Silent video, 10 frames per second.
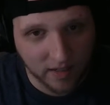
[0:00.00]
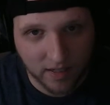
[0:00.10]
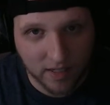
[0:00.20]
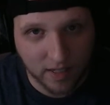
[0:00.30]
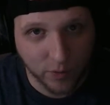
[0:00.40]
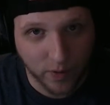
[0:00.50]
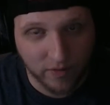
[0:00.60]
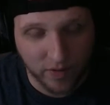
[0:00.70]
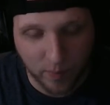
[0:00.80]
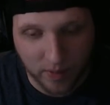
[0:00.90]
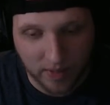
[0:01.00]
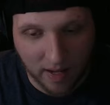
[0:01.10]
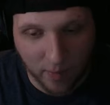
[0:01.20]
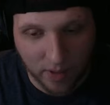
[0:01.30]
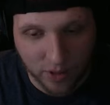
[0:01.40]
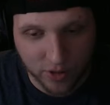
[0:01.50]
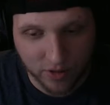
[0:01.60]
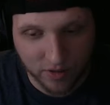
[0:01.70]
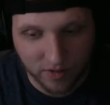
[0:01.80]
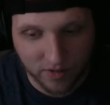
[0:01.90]
forever to put that much
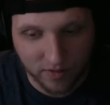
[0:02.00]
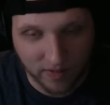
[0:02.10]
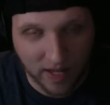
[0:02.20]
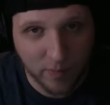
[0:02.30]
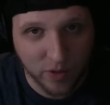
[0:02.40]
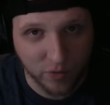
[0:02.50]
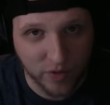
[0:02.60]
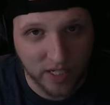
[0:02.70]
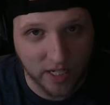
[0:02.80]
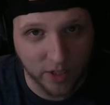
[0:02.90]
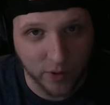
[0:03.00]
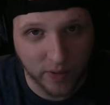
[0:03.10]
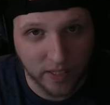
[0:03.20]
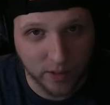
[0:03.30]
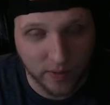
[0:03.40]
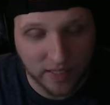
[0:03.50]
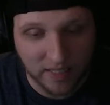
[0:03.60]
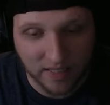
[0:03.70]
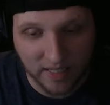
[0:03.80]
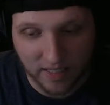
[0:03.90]
video into
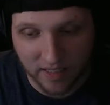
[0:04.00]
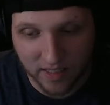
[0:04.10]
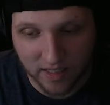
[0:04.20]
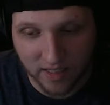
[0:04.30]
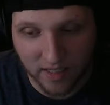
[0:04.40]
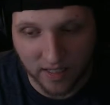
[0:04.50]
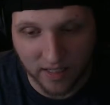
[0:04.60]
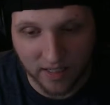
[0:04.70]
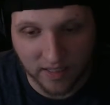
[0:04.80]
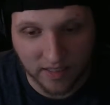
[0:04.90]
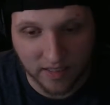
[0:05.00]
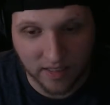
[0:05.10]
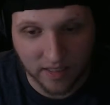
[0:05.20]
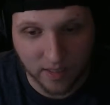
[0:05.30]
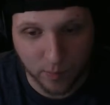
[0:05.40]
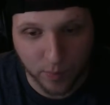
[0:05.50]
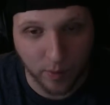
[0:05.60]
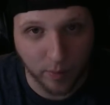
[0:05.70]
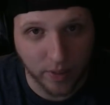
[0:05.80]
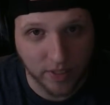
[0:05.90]
anything. It's pretty
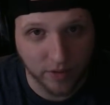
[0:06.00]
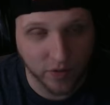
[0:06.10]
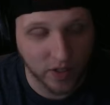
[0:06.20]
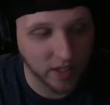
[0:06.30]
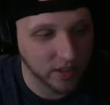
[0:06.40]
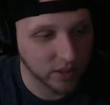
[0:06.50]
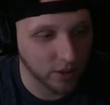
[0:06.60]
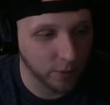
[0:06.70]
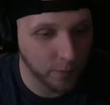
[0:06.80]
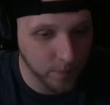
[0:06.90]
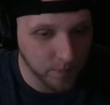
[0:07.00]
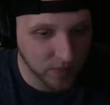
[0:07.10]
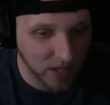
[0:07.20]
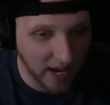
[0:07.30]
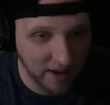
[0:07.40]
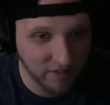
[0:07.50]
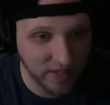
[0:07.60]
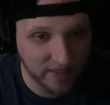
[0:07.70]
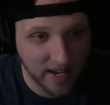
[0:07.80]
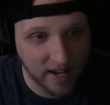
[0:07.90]
impressive. So having
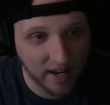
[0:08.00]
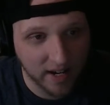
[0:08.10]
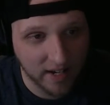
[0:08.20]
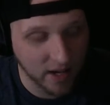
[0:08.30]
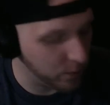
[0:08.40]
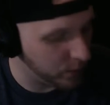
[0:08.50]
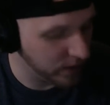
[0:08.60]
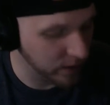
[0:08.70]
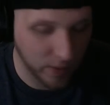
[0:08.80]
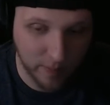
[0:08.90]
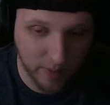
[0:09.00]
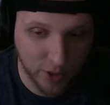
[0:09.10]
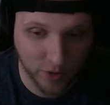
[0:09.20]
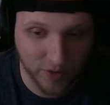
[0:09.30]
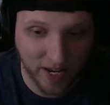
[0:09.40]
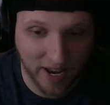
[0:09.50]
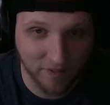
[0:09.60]
that, I really want to make sure that I have